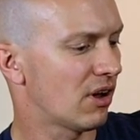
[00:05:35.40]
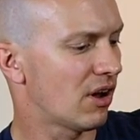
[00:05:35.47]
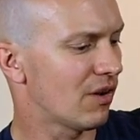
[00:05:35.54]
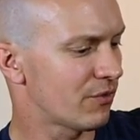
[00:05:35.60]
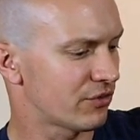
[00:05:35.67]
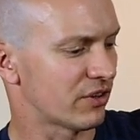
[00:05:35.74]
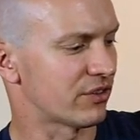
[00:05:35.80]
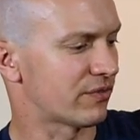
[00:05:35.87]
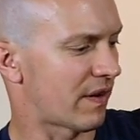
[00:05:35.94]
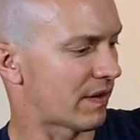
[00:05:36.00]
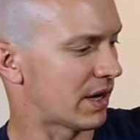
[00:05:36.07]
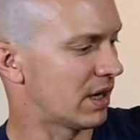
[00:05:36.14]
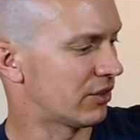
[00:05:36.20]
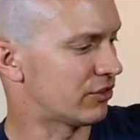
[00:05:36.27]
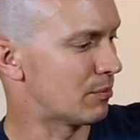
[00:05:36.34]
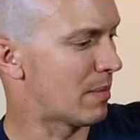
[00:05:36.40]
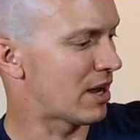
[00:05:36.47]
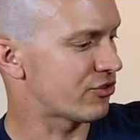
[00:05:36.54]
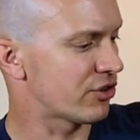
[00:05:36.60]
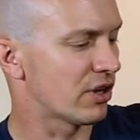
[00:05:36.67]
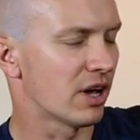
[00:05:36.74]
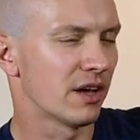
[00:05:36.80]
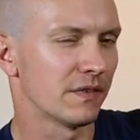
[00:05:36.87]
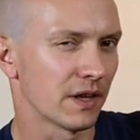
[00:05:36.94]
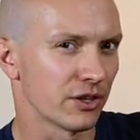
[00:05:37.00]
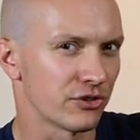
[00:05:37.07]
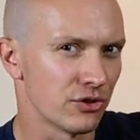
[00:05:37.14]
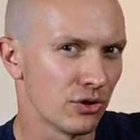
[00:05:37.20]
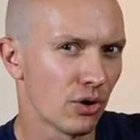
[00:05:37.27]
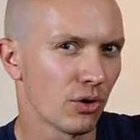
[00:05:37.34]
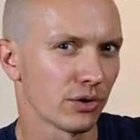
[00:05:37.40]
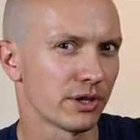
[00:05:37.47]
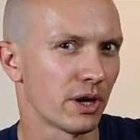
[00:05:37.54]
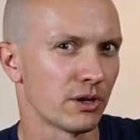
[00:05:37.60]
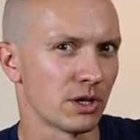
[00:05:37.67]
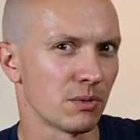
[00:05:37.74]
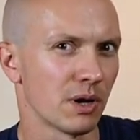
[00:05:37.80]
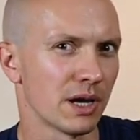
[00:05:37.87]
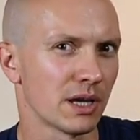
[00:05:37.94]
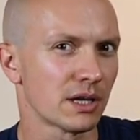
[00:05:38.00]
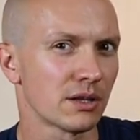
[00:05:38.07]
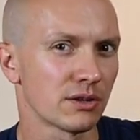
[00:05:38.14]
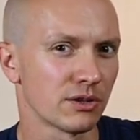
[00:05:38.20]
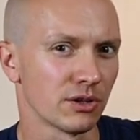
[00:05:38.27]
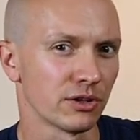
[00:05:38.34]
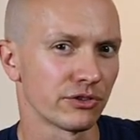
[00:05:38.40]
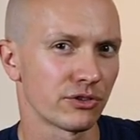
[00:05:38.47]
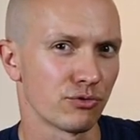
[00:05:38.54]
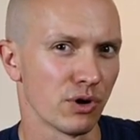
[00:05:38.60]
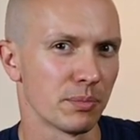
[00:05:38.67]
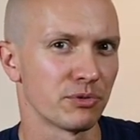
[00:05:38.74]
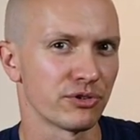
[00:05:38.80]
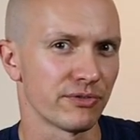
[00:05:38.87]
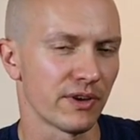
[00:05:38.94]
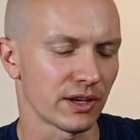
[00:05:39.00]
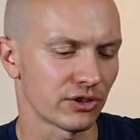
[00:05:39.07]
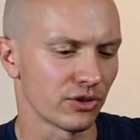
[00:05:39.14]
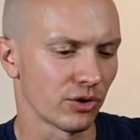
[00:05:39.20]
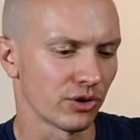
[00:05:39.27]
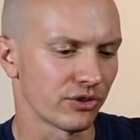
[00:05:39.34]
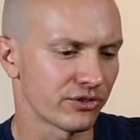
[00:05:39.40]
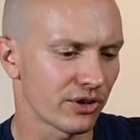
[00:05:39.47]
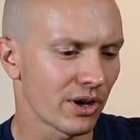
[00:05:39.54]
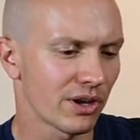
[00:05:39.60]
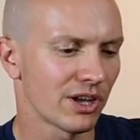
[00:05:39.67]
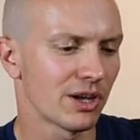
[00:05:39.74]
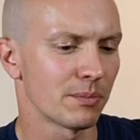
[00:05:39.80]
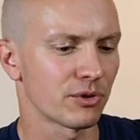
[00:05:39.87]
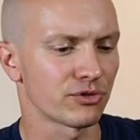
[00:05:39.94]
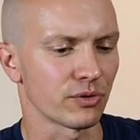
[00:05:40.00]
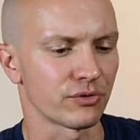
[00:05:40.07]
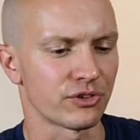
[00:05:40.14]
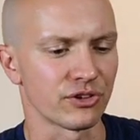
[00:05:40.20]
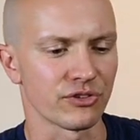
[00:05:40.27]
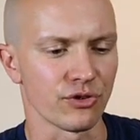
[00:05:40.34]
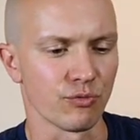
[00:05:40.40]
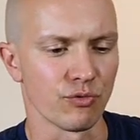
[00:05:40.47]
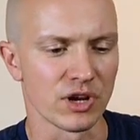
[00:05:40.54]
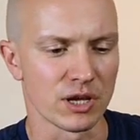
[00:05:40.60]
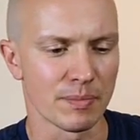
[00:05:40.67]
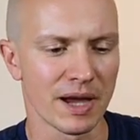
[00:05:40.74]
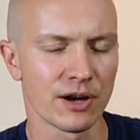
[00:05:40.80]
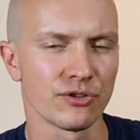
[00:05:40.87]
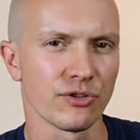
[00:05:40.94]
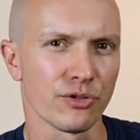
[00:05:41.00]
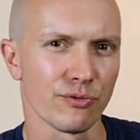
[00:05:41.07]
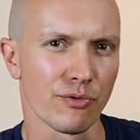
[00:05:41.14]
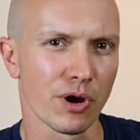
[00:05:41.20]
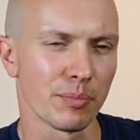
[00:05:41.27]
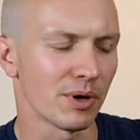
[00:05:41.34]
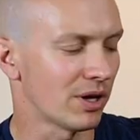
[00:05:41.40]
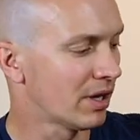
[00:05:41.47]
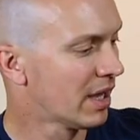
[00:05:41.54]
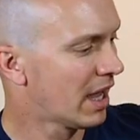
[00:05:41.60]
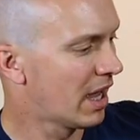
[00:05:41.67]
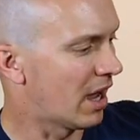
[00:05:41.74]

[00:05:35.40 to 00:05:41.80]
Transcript: obviously it's very hard to measure, and that's not the only way that grip is affected on a tyre, because obviously it's the rebound of the rubber,